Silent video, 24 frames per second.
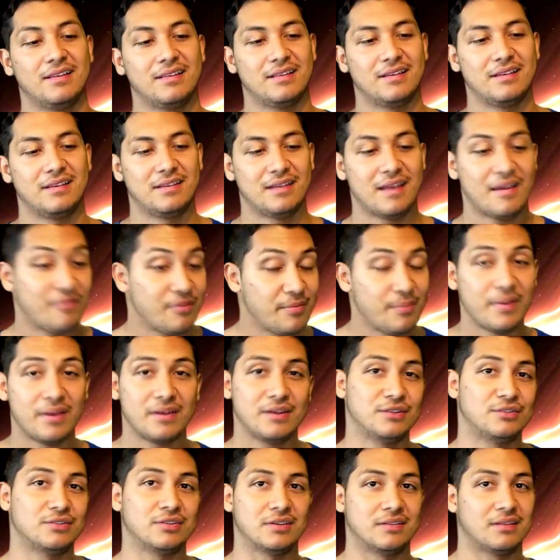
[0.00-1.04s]
never met
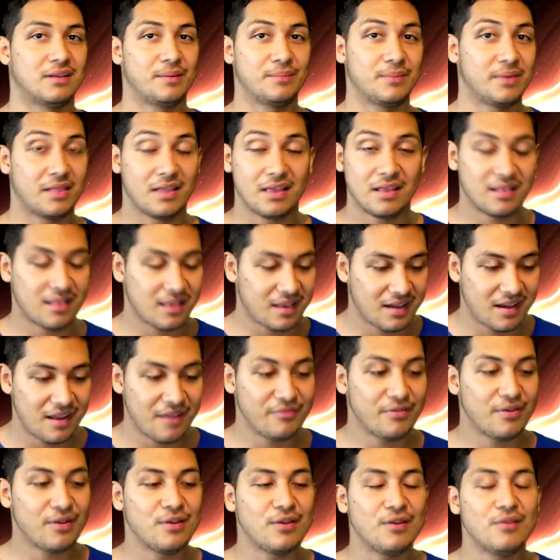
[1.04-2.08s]
each other. I mean, they, they
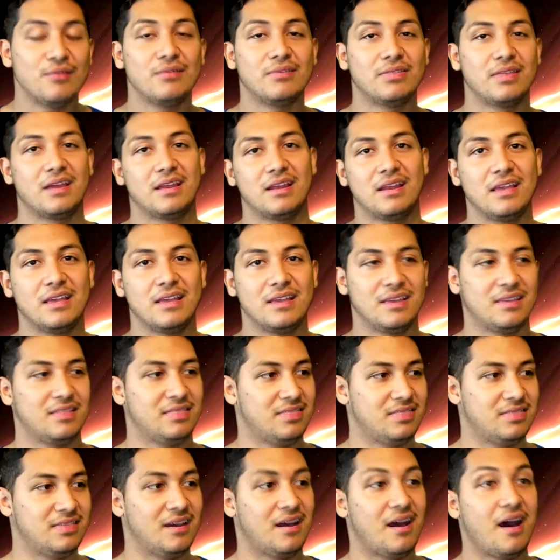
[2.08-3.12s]
never knew that
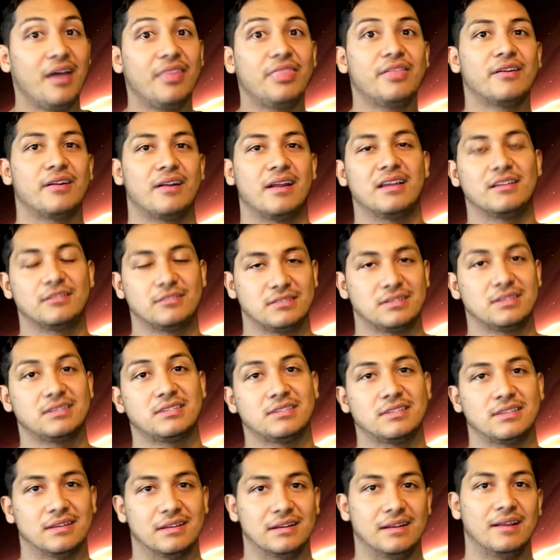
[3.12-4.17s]
the other
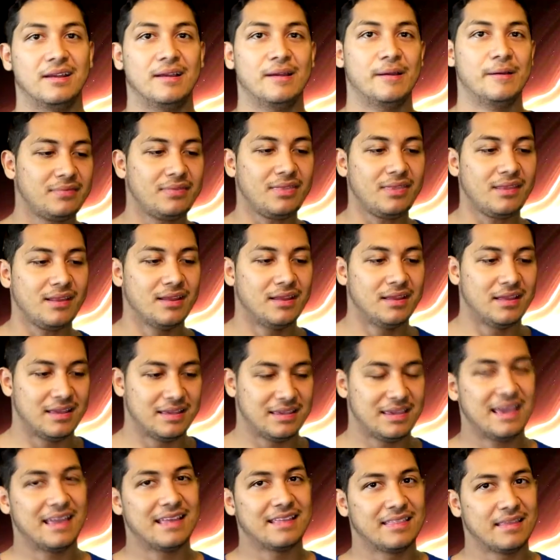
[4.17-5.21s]
existed,
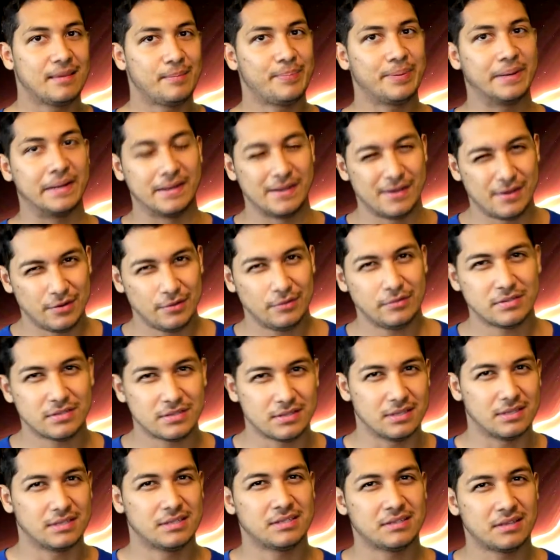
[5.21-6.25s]
yet they produced
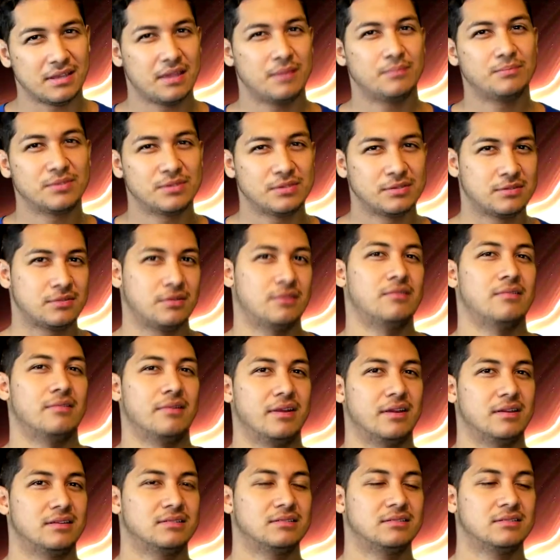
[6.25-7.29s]
the same
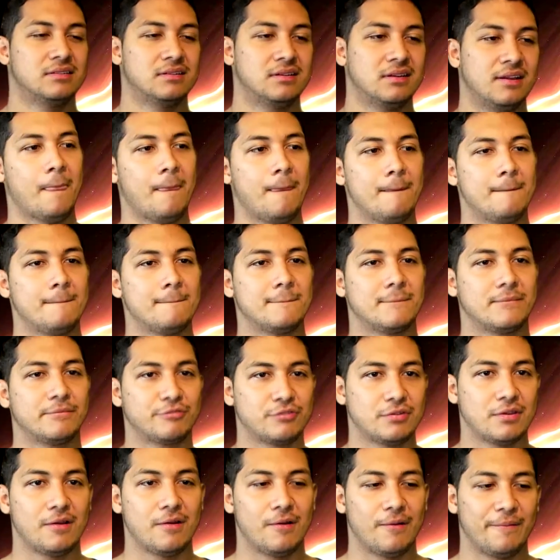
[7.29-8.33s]
stories.
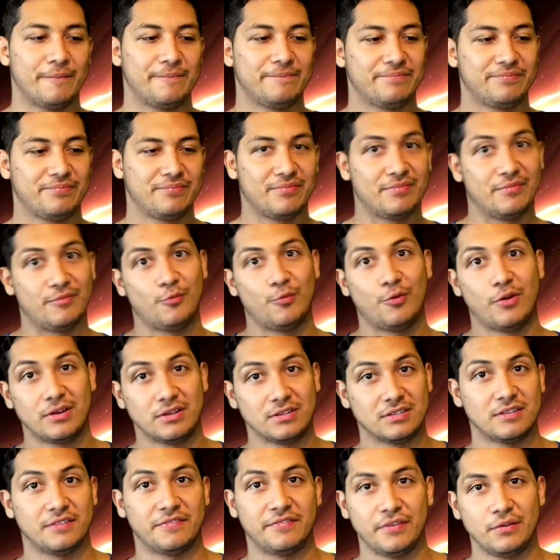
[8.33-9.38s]
So one
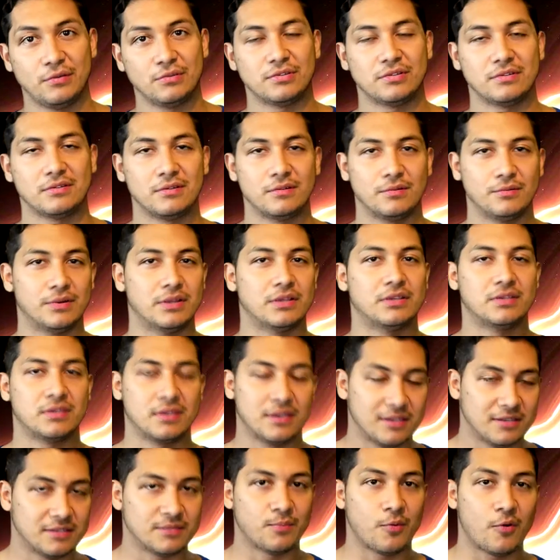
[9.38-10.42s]
is diffusion, which
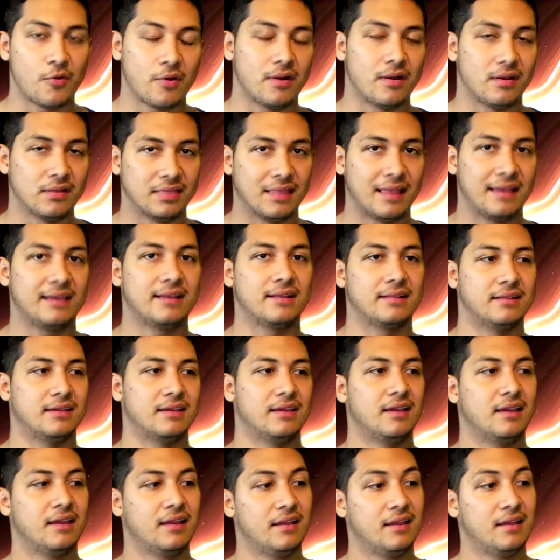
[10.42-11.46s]
is more
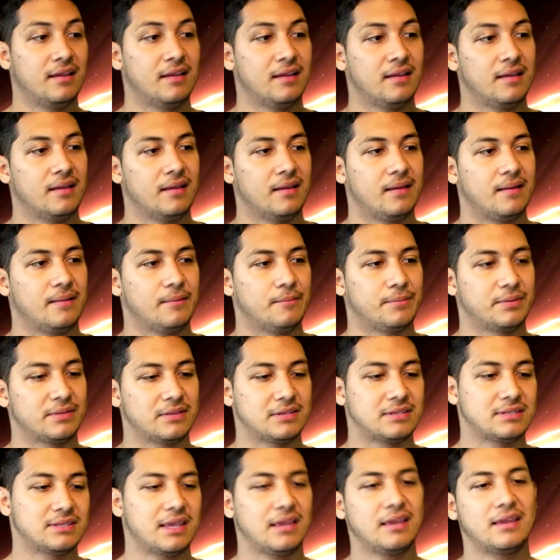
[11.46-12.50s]
unlikely, but the
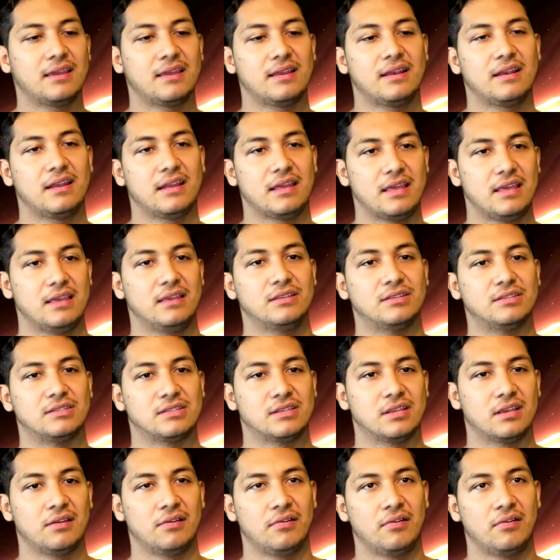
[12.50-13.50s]
second is,